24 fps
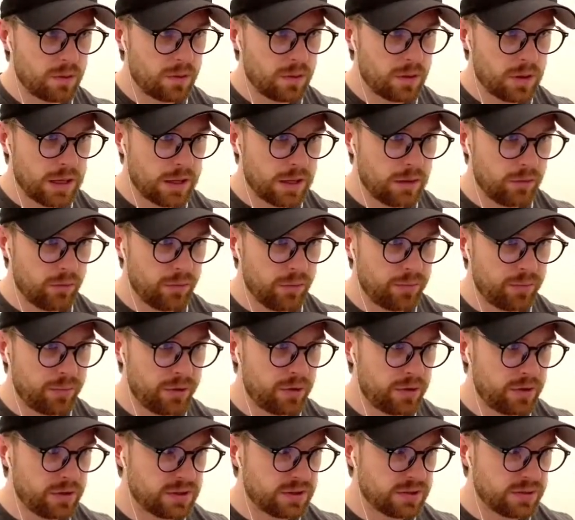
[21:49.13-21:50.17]
I will be
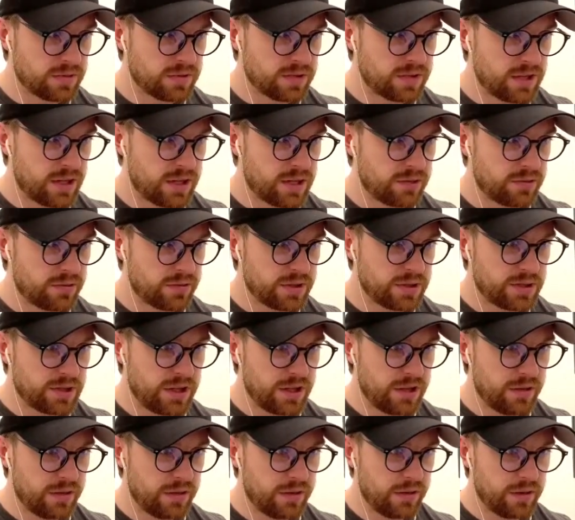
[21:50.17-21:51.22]
putting some sentries
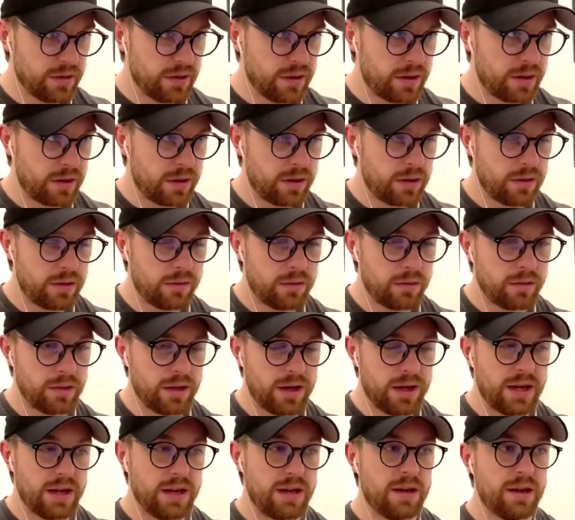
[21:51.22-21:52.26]
here and there
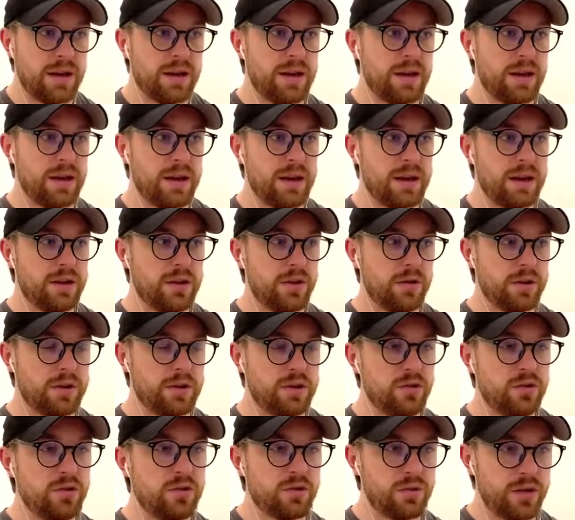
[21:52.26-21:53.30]
and I know that
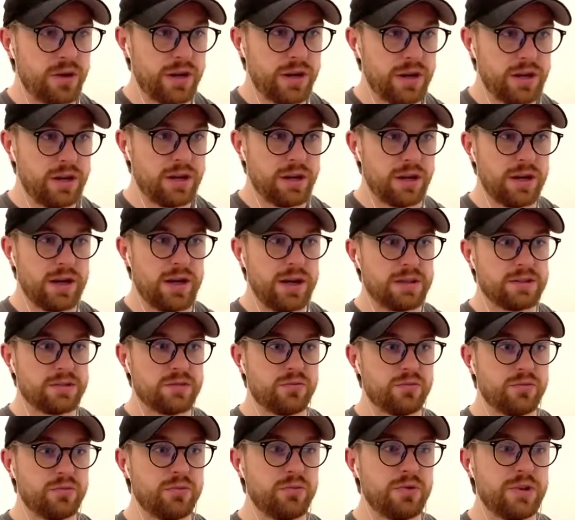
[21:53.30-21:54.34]
Ukraine has
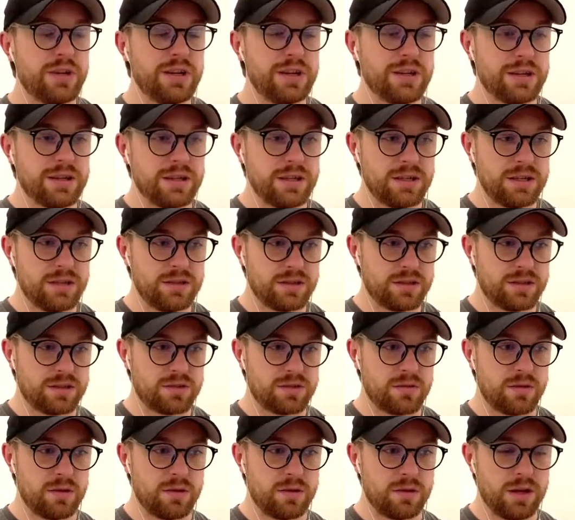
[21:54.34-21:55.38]
really
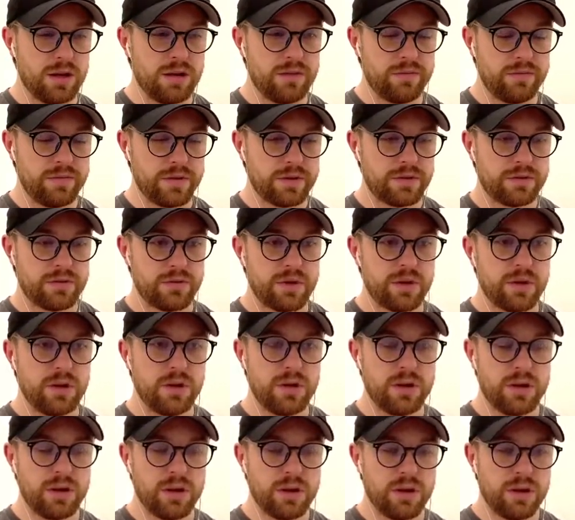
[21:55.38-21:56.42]
strong infantry,
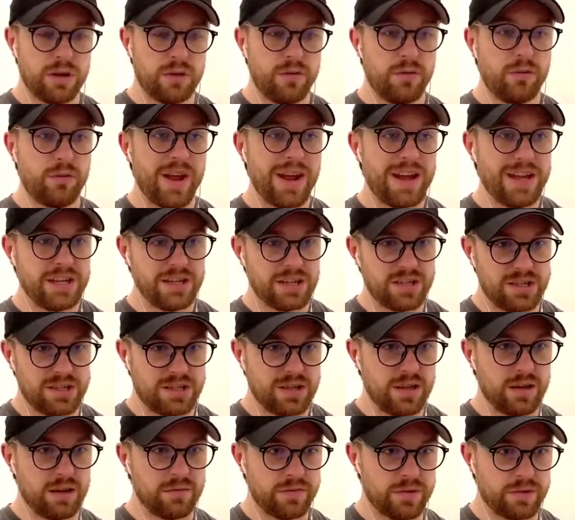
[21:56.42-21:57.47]

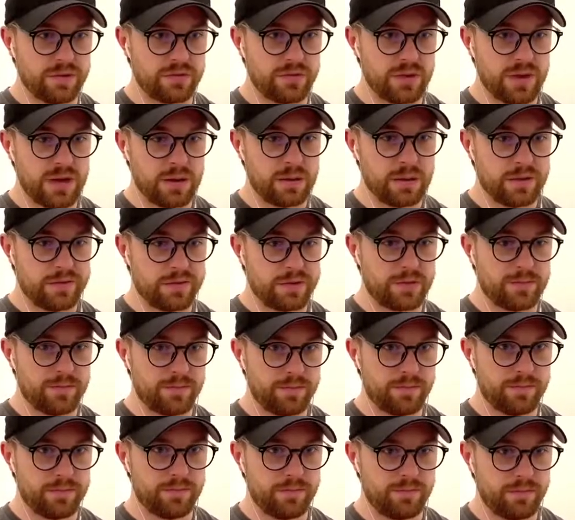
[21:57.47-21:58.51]
ranged infantry however,
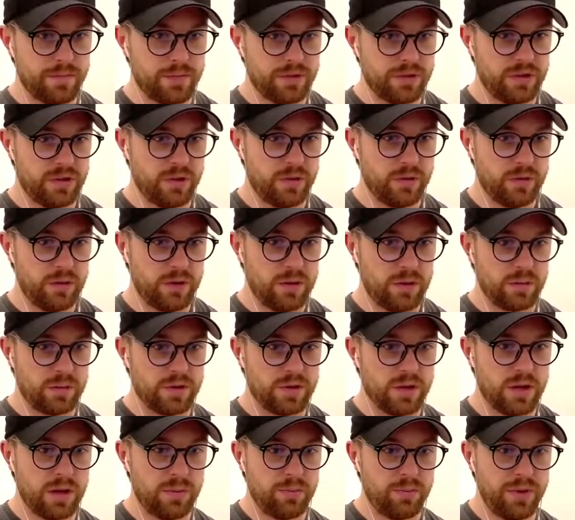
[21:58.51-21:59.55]
so they will
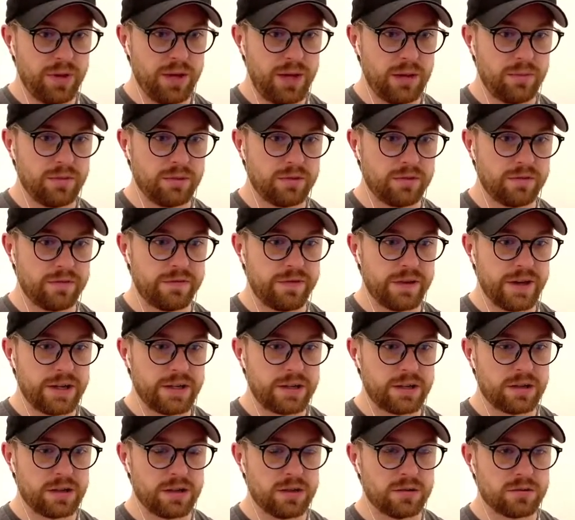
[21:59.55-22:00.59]
not be able to fight
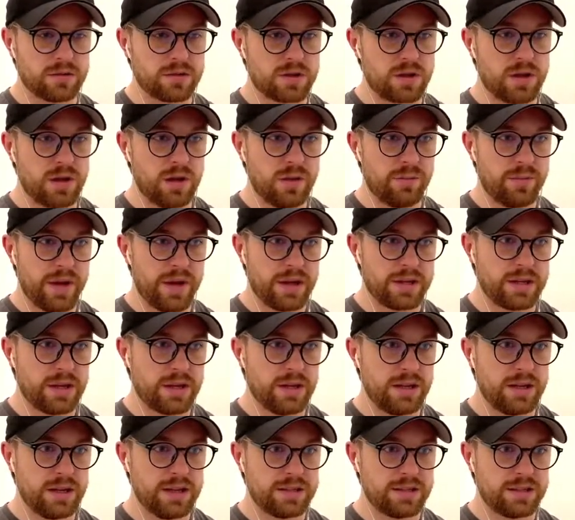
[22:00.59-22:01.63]
close combat
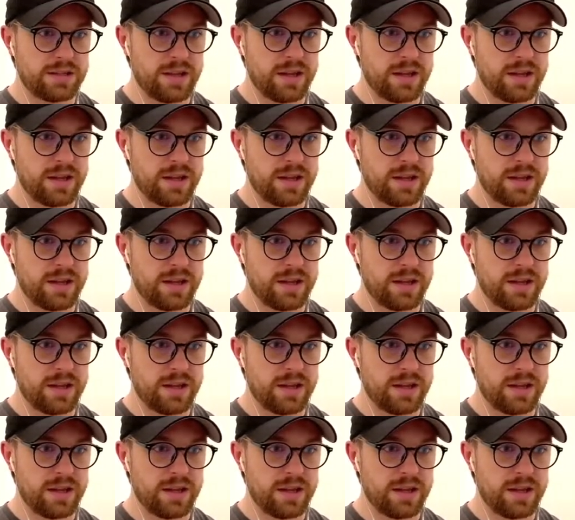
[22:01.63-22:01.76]
unless they